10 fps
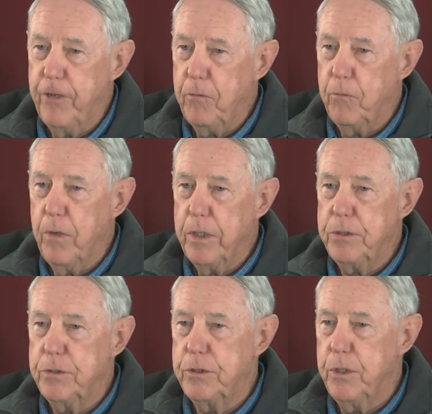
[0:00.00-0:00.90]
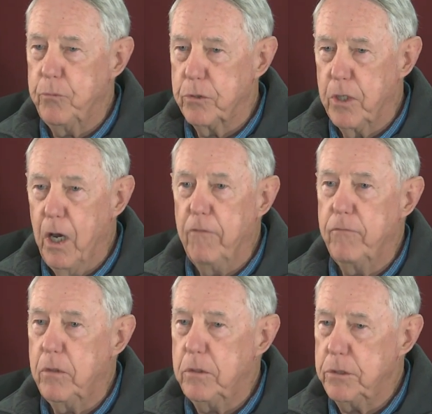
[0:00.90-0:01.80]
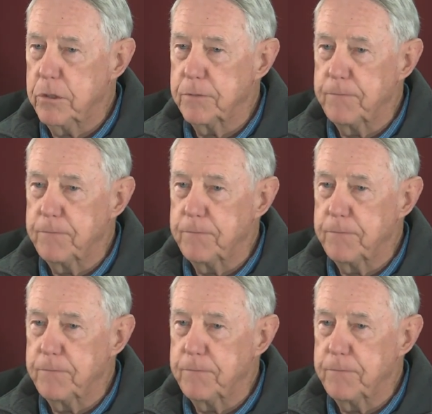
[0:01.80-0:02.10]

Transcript: relationship with governors and